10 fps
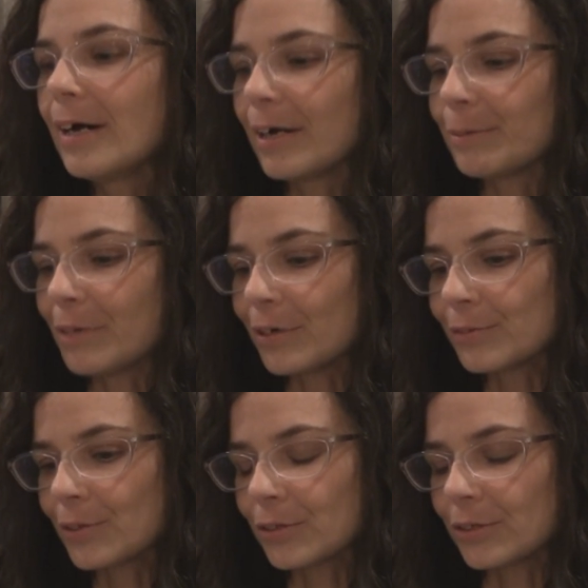
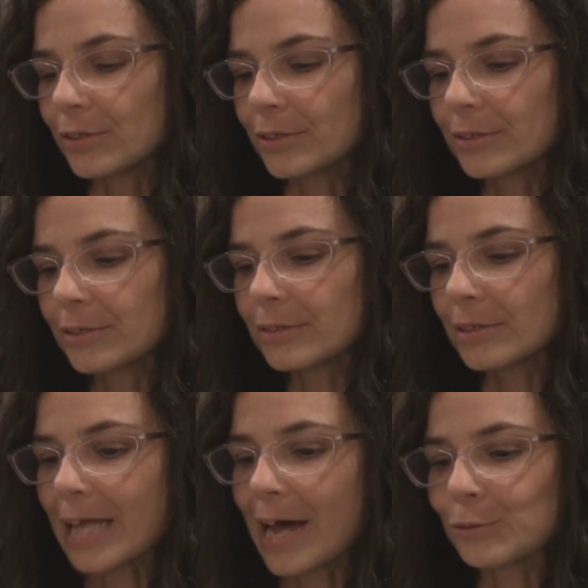of her
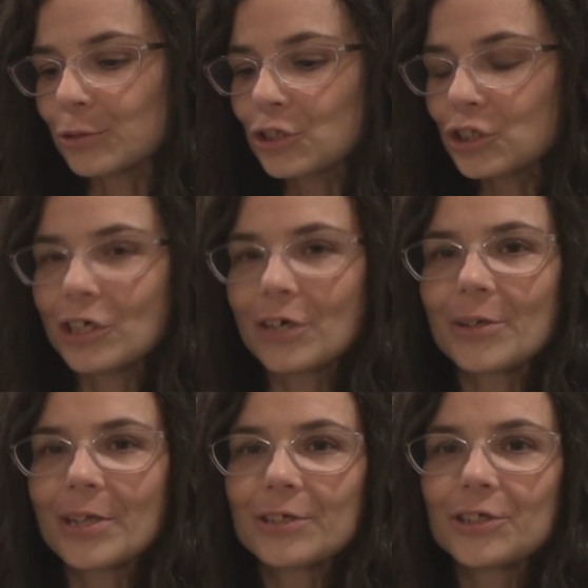lounge
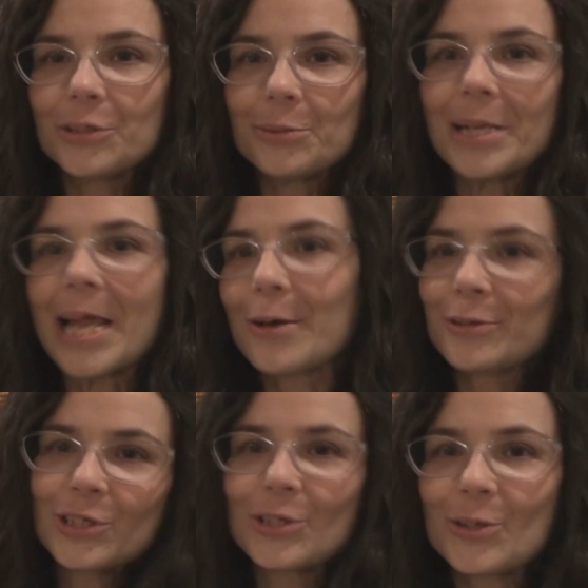chair that she would
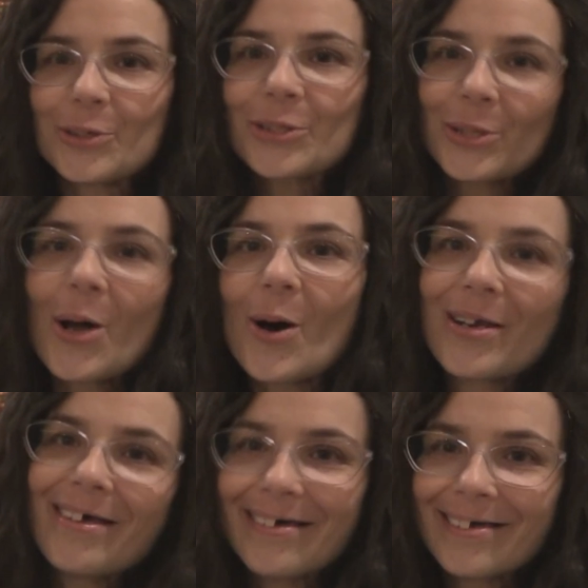lounge in her
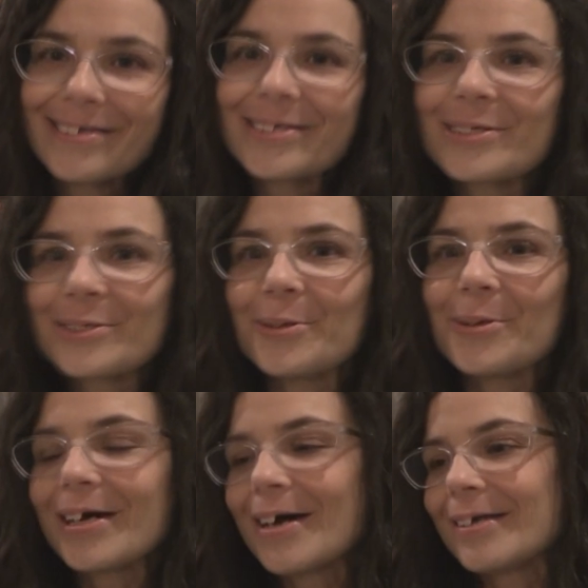salon in.
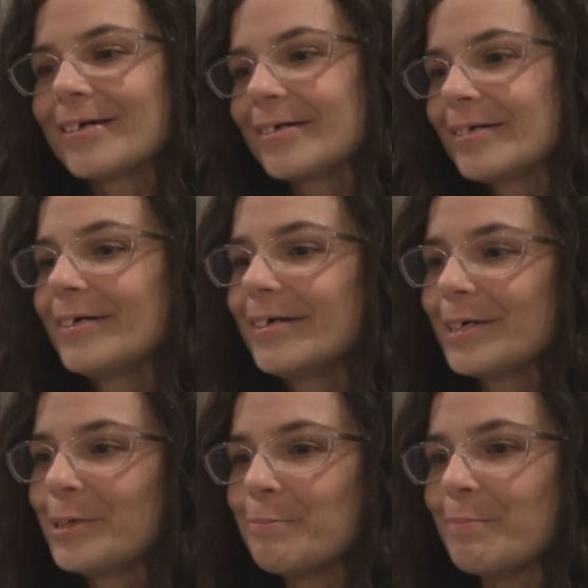So I kind of
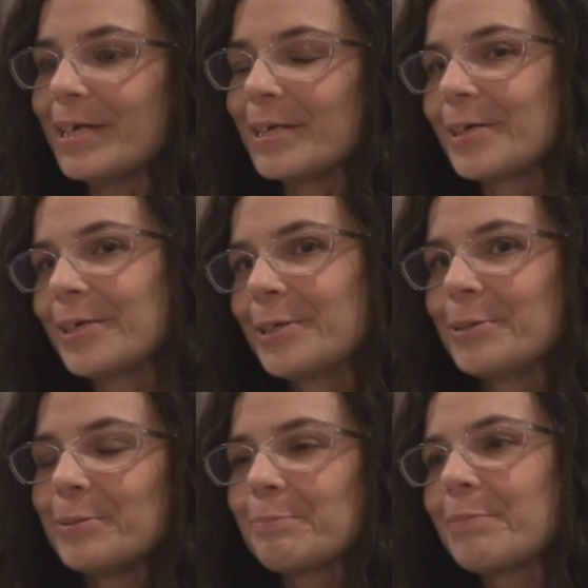made a
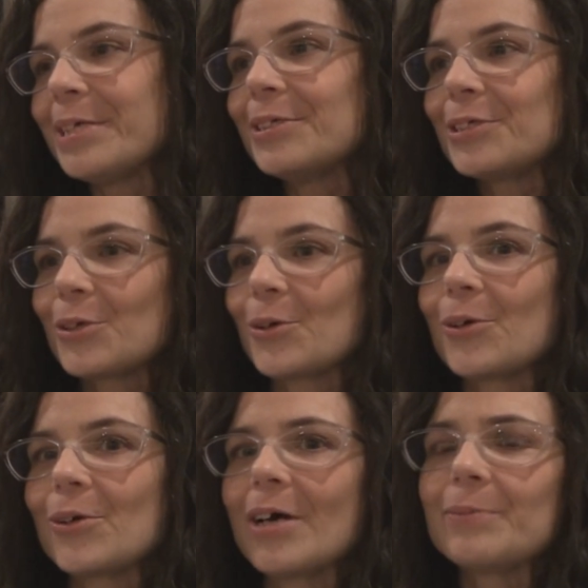piece to
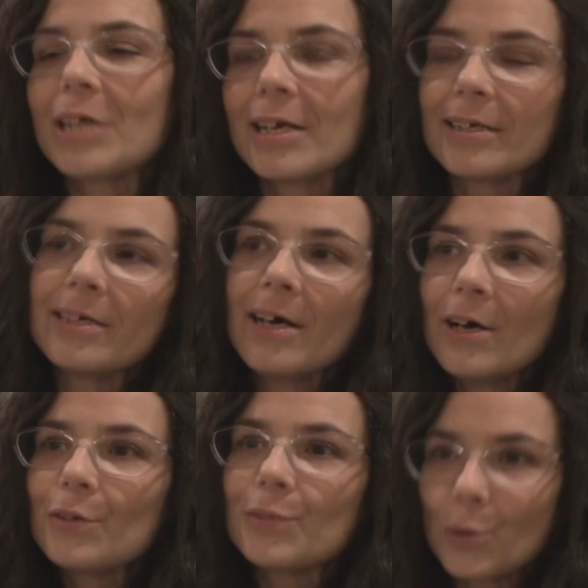her. I've done
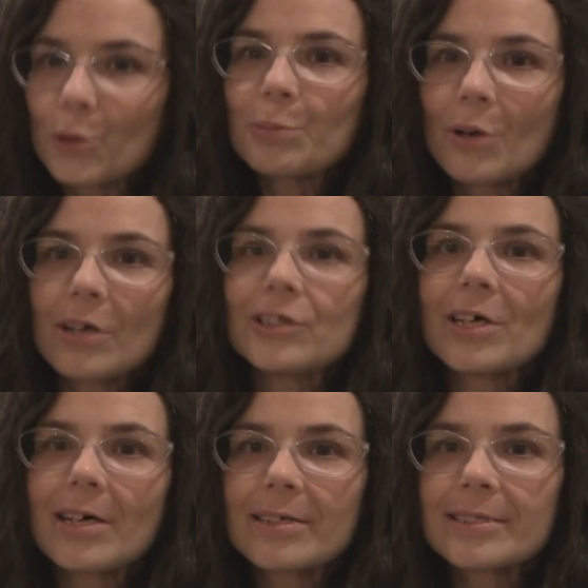photo
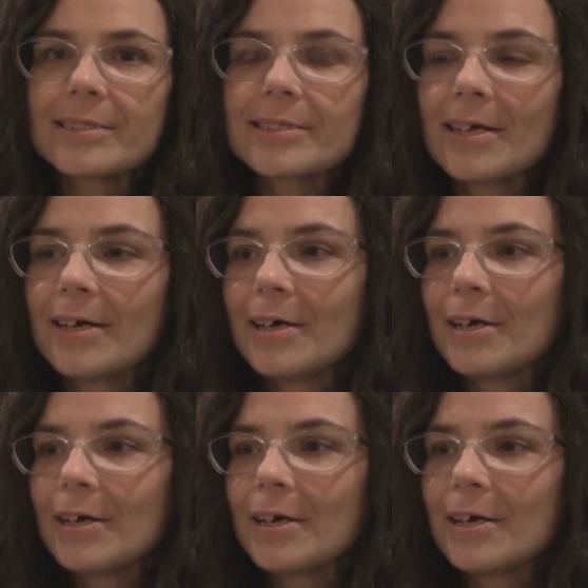projects